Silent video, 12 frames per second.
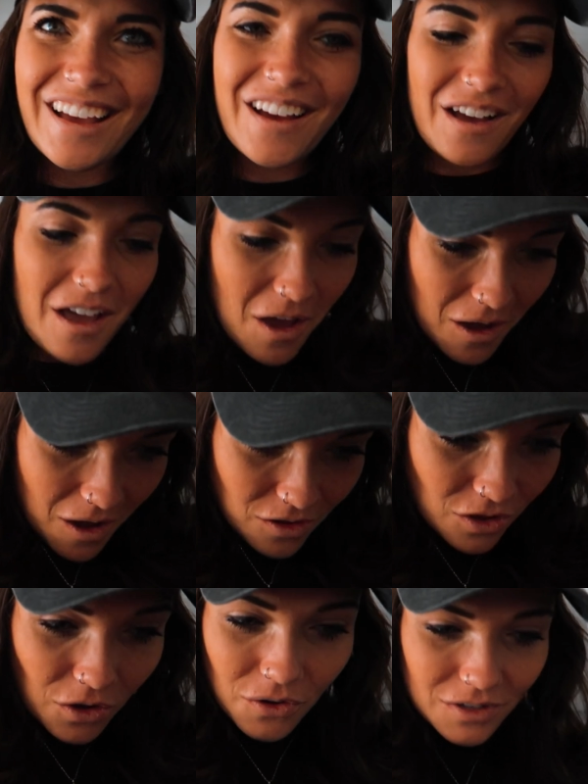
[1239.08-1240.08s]
oh my god.
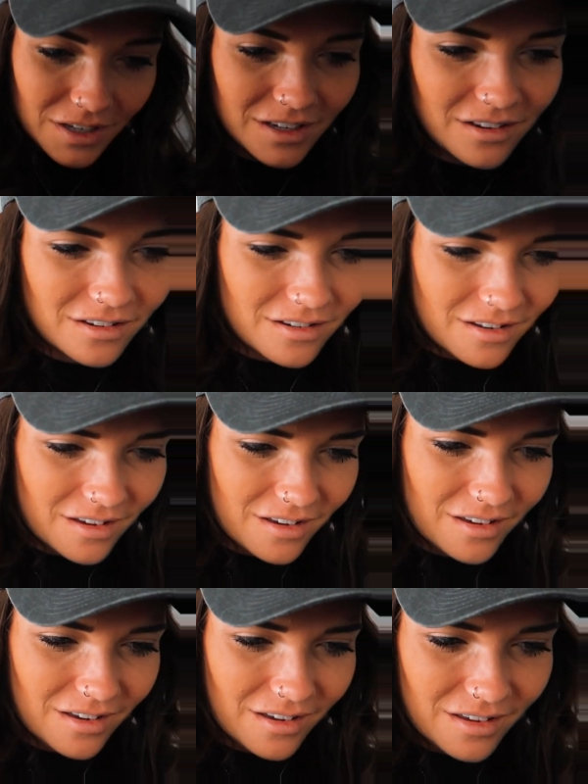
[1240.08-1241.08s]
No, you didn't.
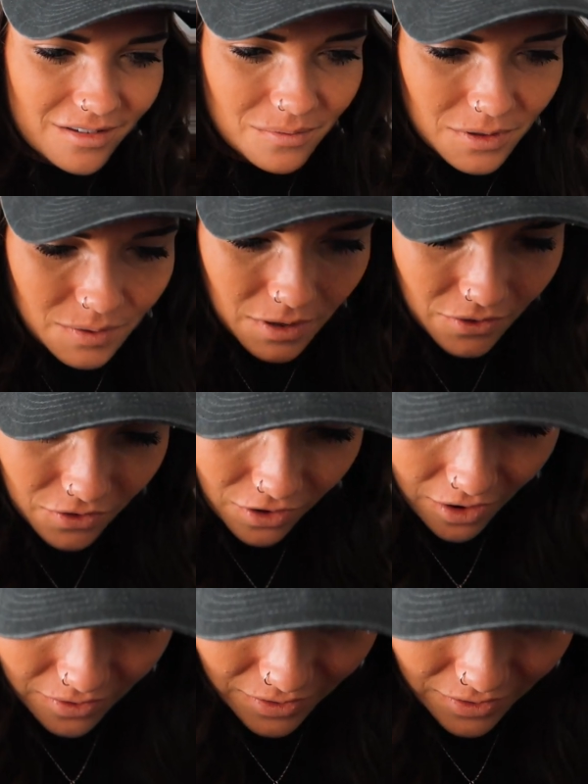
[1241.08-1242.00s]
Uh, well, it went on the ground